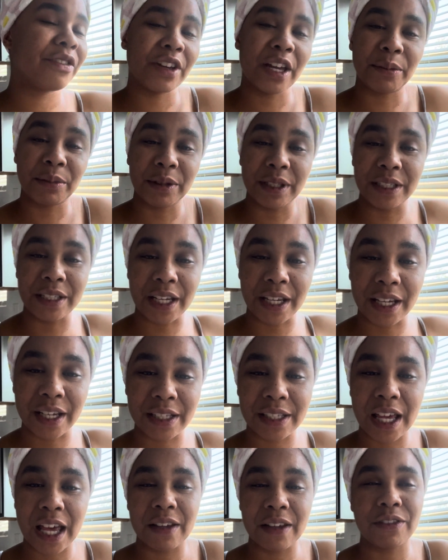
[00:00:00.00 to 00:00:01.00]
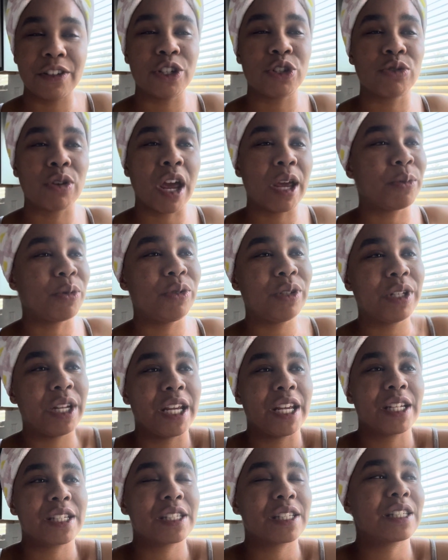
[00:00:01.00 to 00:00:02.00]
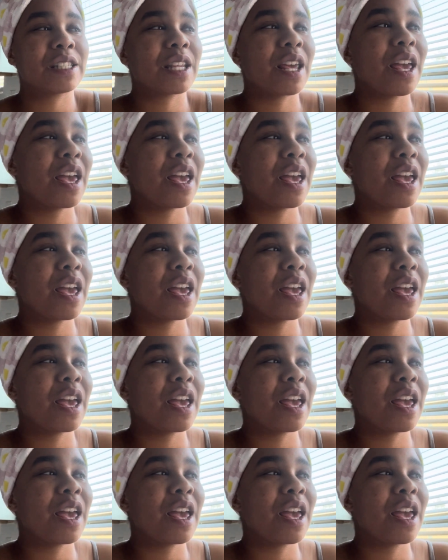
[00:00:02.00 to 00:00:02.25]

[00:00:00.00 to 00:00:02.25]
family dance, having tribal dances,